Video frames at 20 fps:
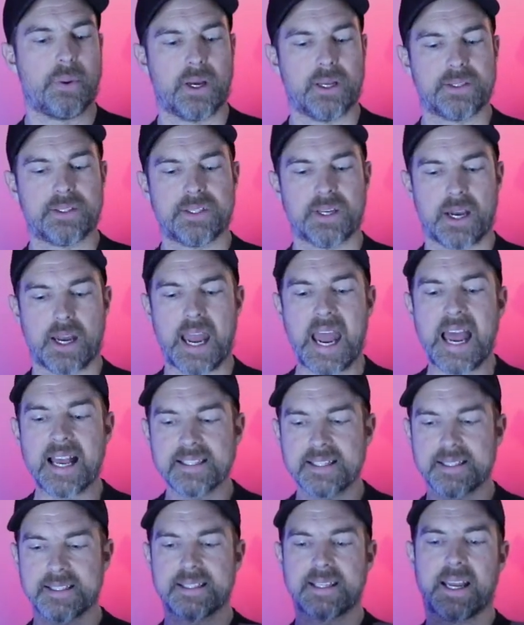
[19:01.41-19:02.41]
but
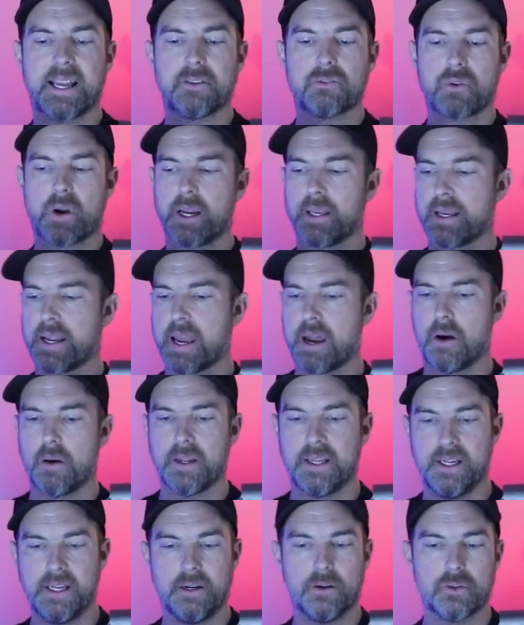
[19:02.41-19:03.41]
as it stands right now,
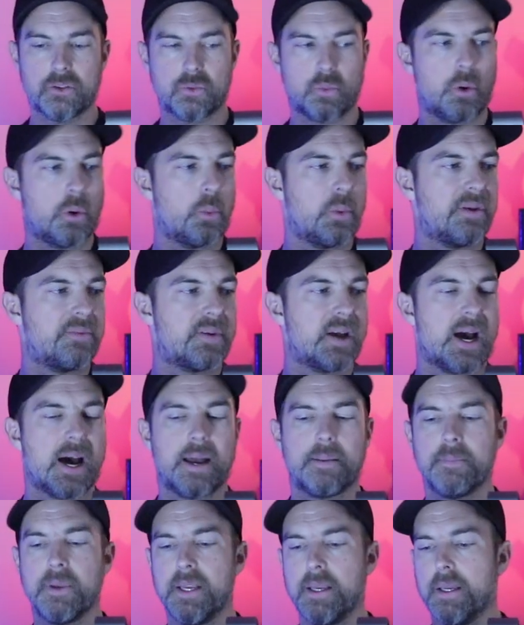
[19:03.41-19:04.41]
here's what we've
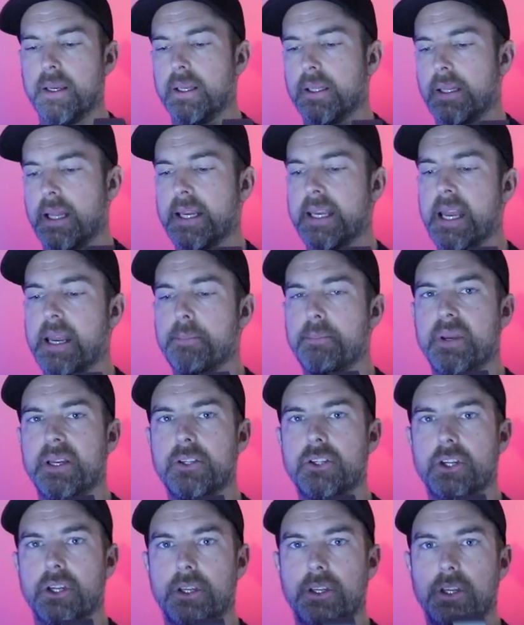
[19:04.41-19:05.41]
got. Like I
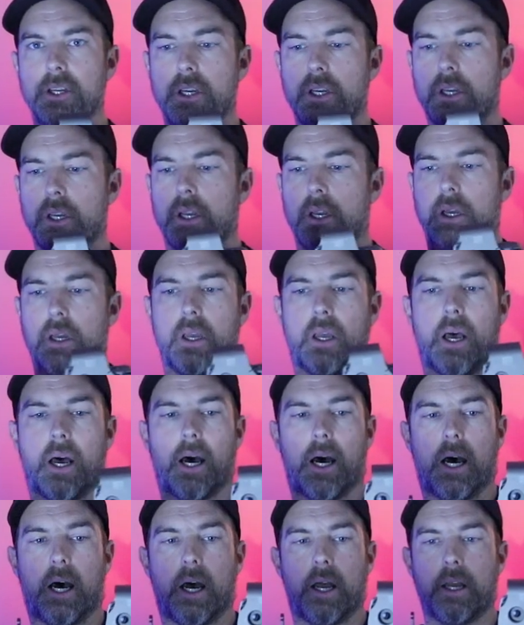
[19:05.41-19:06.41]
mentioned,
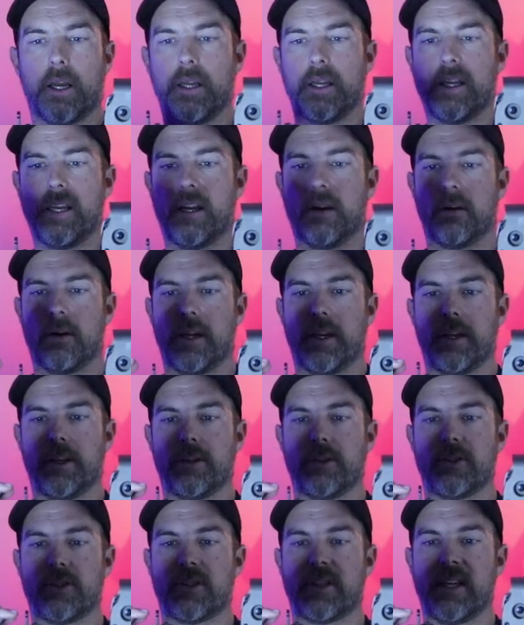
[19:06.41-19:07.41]
here
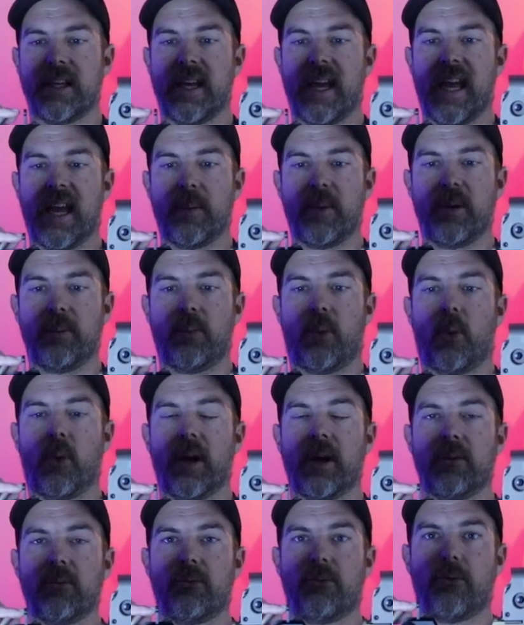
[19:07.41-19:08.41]
is the aiming
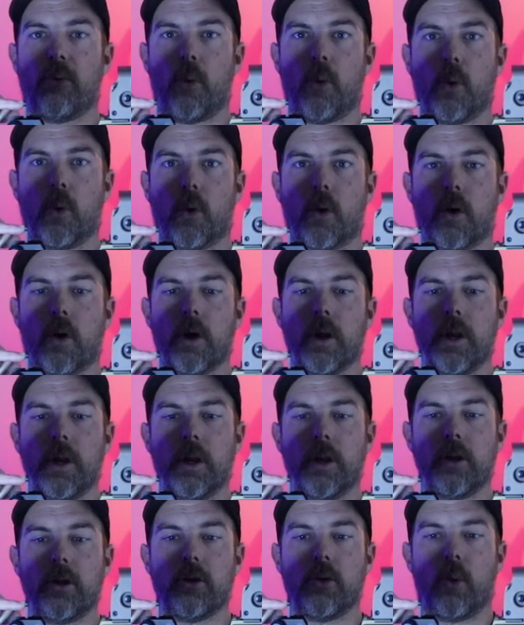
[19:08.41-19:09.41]
point for
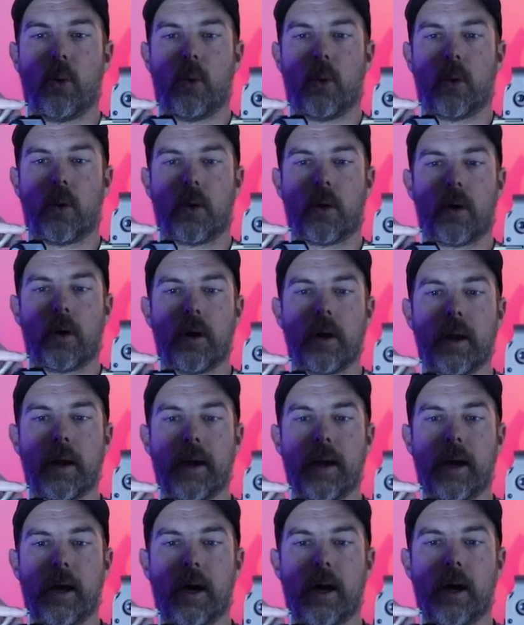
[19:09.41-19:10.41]
your
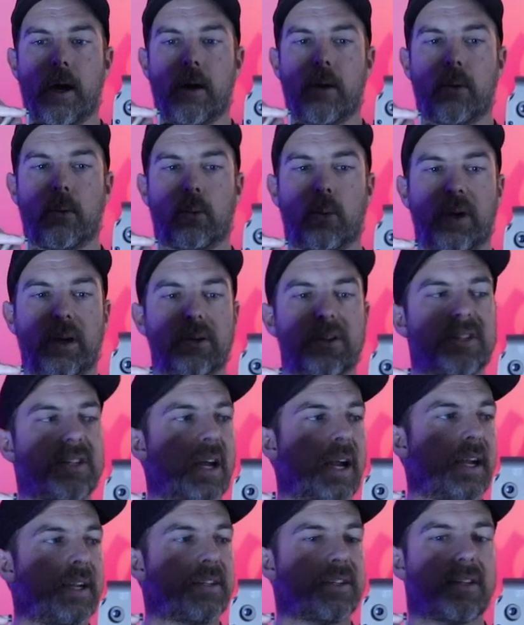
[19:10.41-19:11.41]
rear
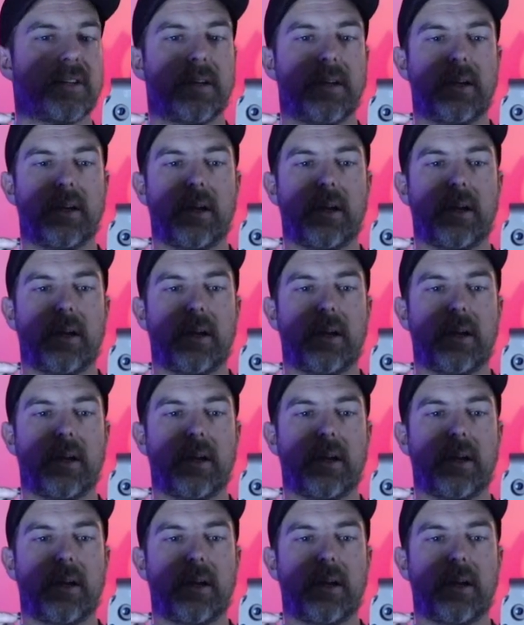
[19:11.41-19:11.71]
sight